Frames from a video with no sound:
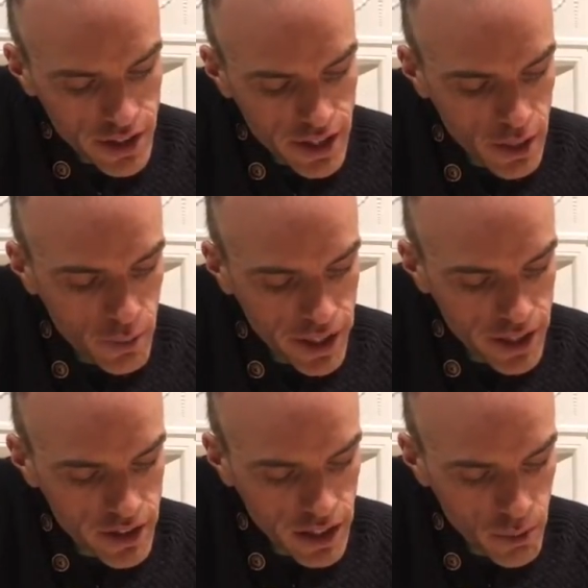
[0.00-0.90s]
It
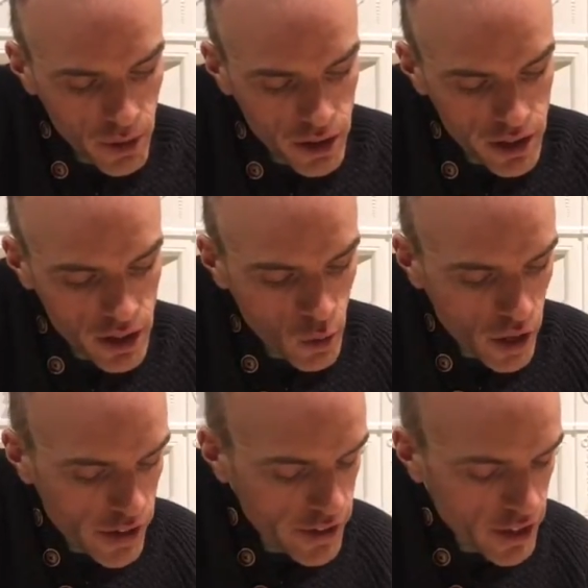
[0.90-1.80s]
appears that upon the
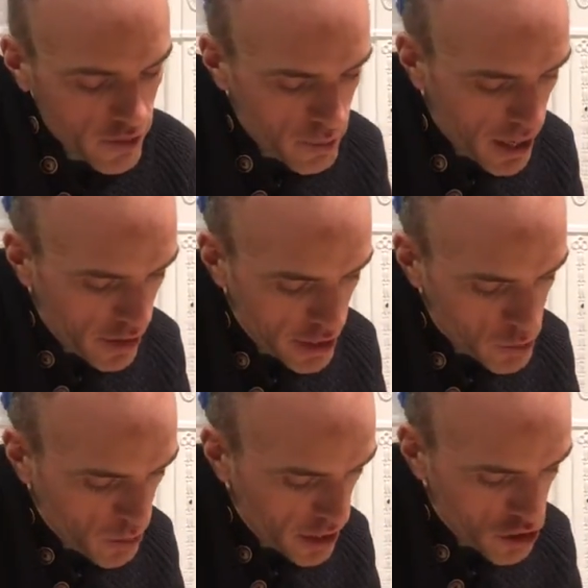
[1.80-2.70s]
inquiry of Maharaj
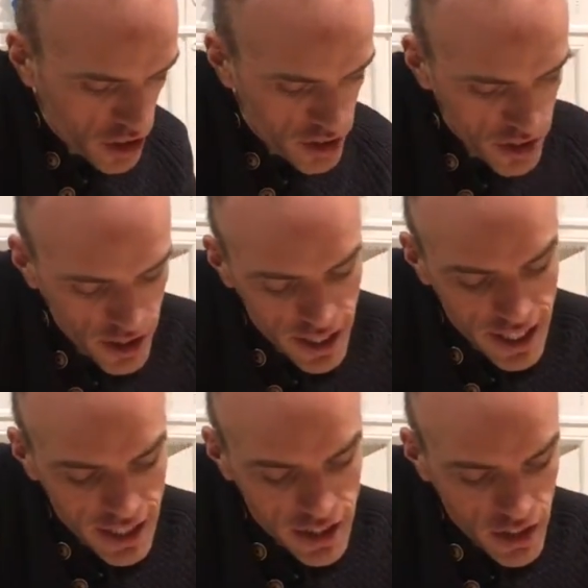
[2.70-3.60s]
Parikshit,
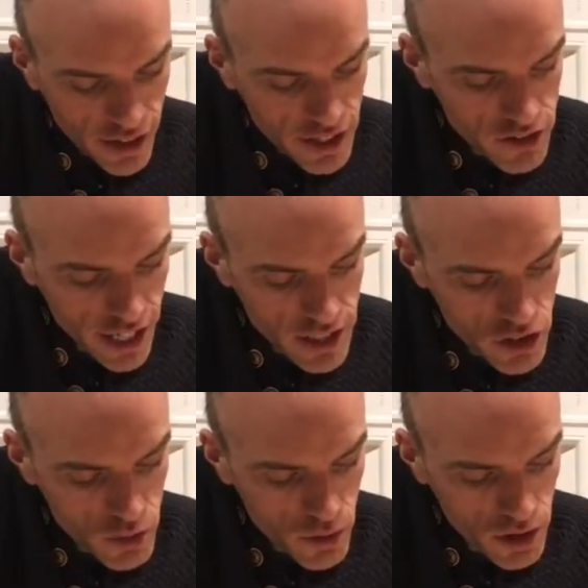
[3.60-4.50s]
the great
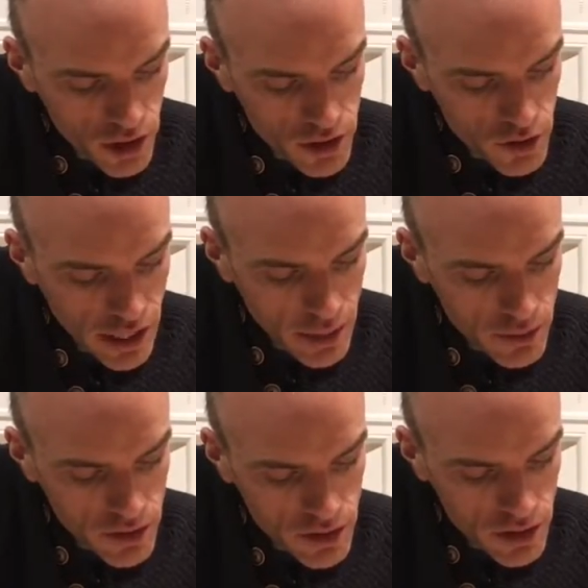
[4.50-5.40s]
sages were not
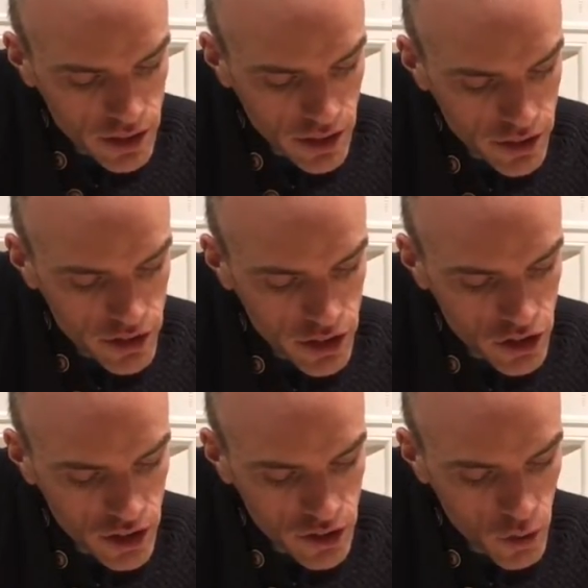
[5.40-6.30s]
unanimous in their
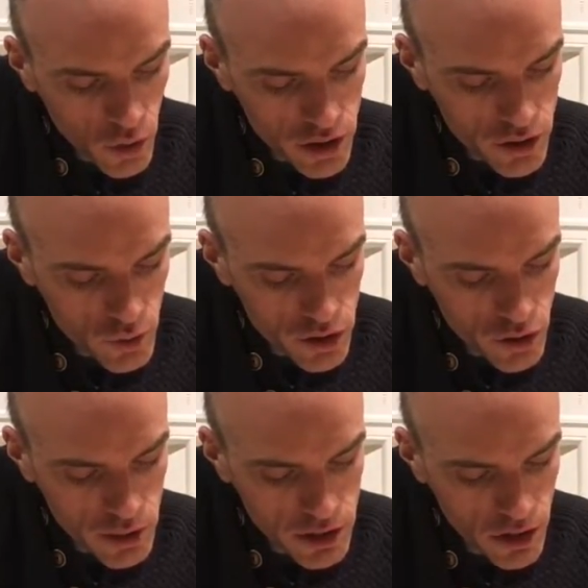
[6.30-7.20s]
decision as to what was to
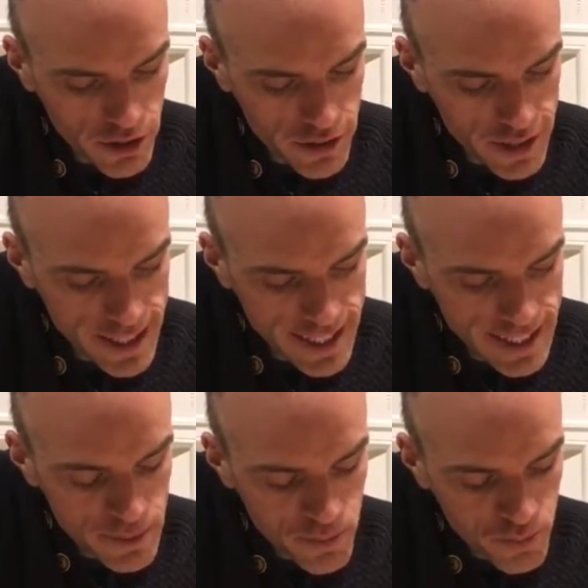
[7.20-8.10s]
be done.
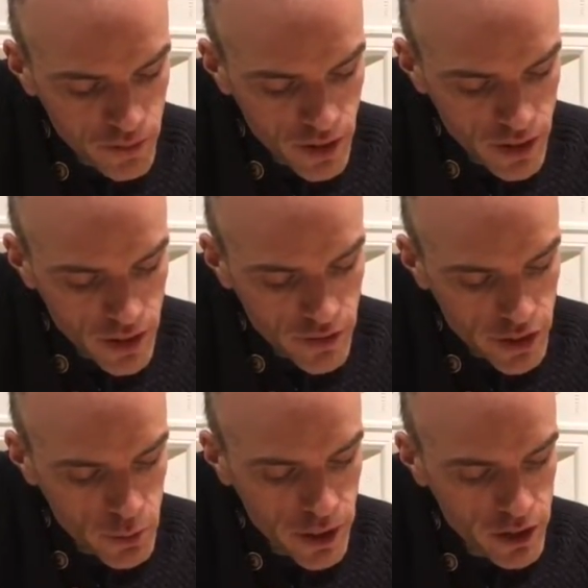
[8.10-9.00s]
For
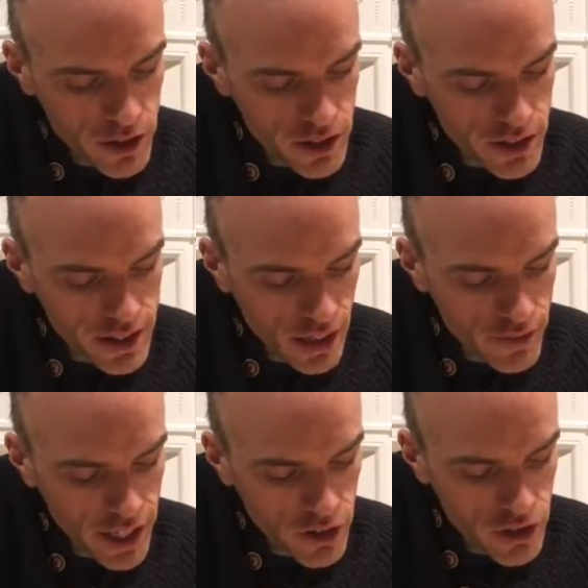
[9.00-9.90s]
spiritual
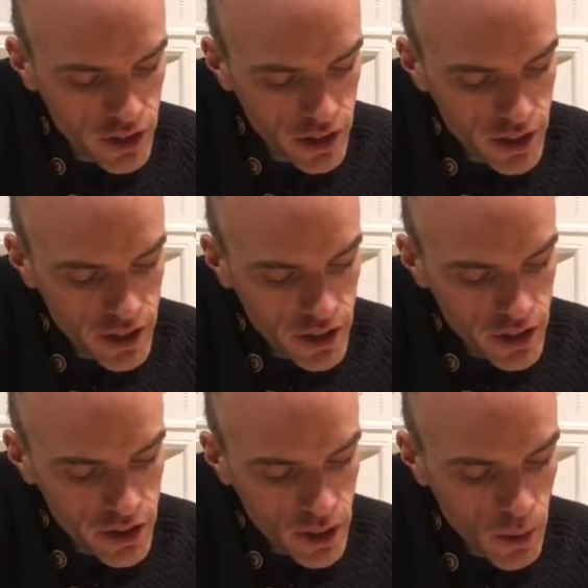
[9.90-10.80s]
salvation,
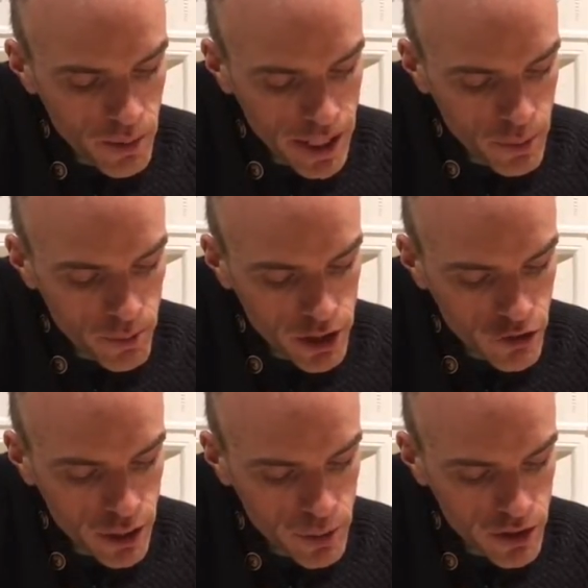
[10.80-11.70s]
there were many
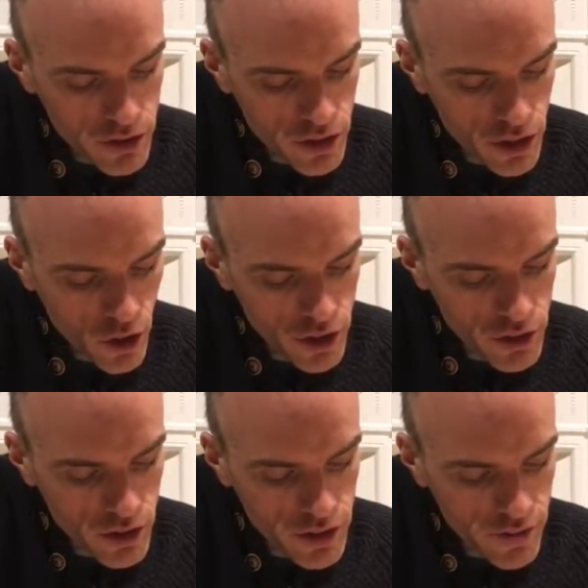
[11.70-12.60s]
prescriptions according to
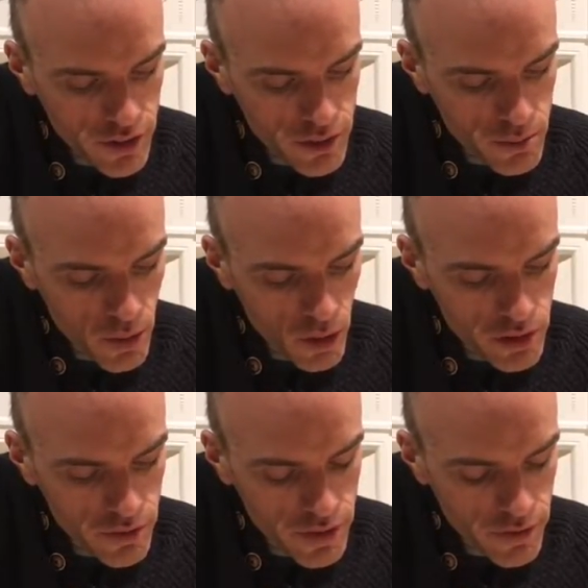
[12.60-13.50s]
the different modes
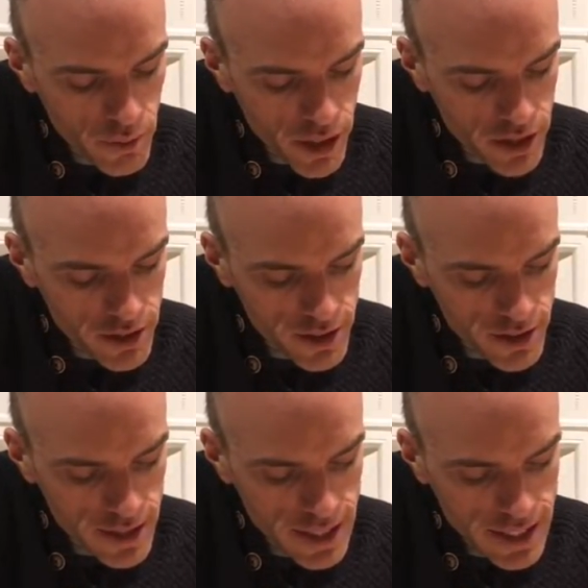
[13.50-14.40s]
of different persons.